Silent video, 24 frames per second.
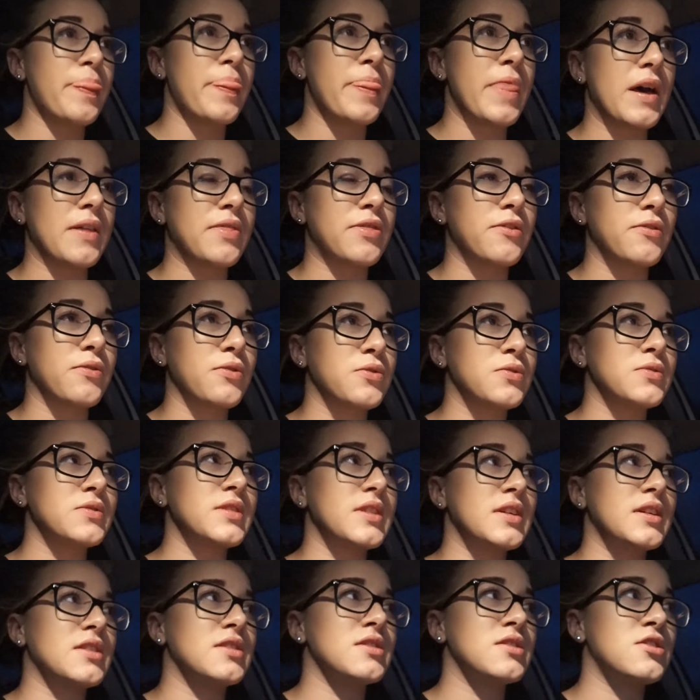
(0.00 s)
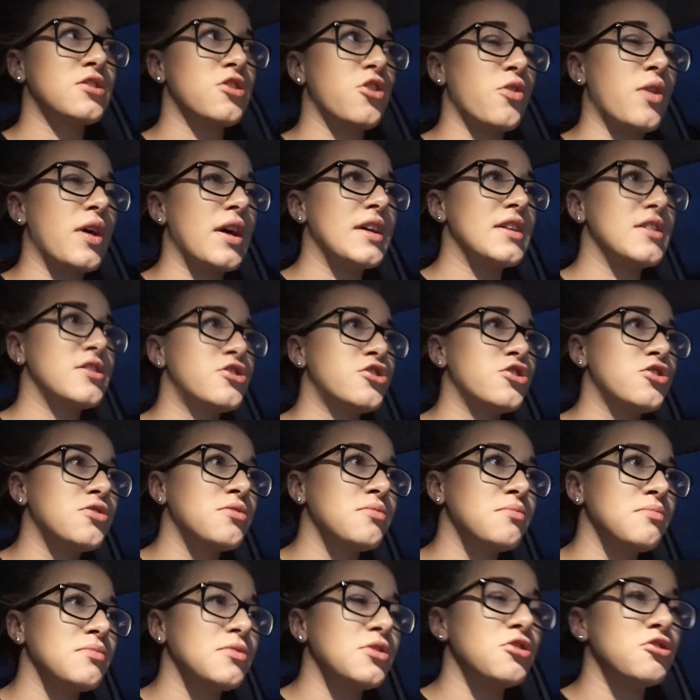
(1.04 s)
that they're losing. So I
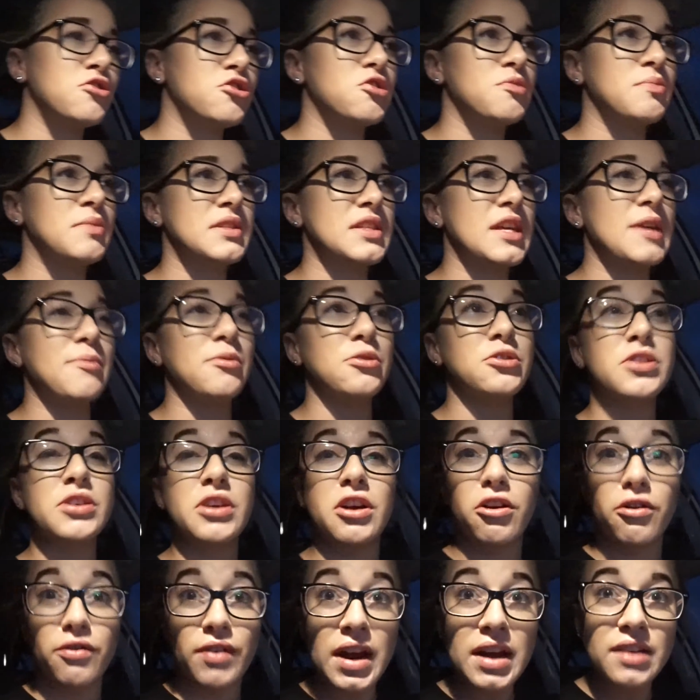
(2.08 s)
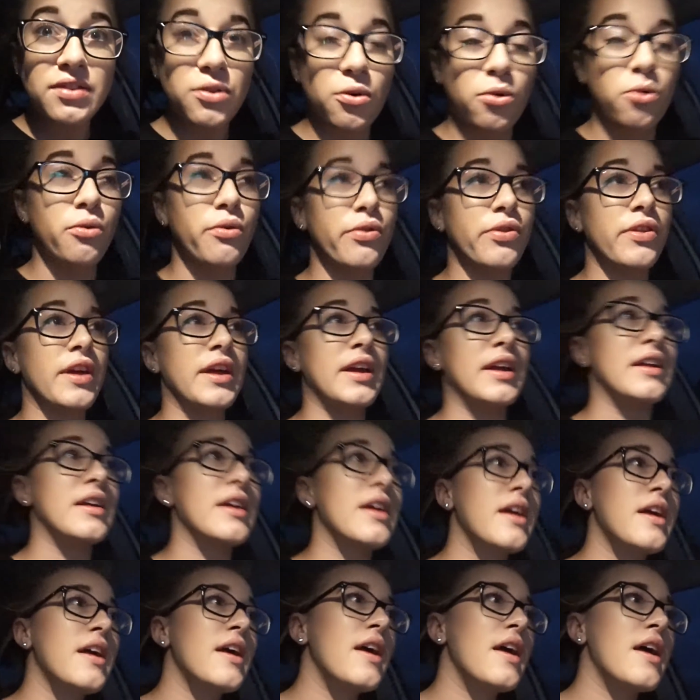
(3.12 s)
assume YouTube is able to correct the whole thing,
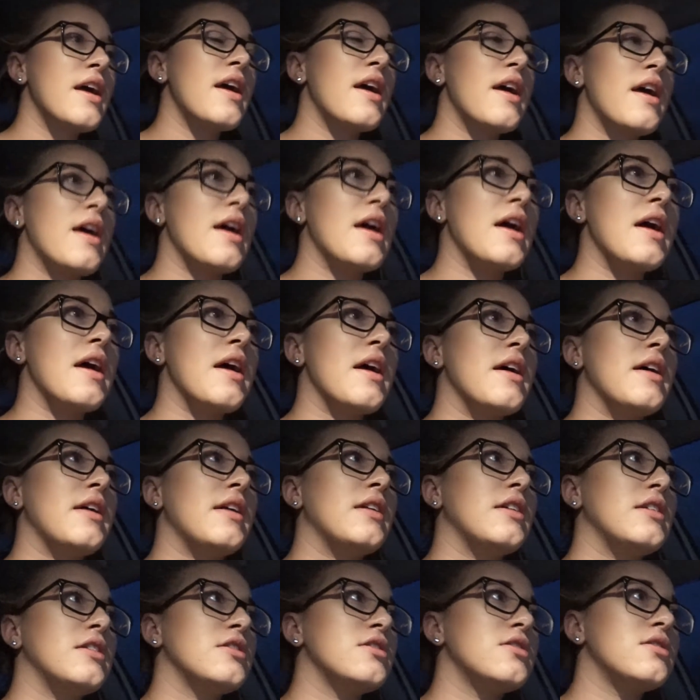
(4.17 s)
and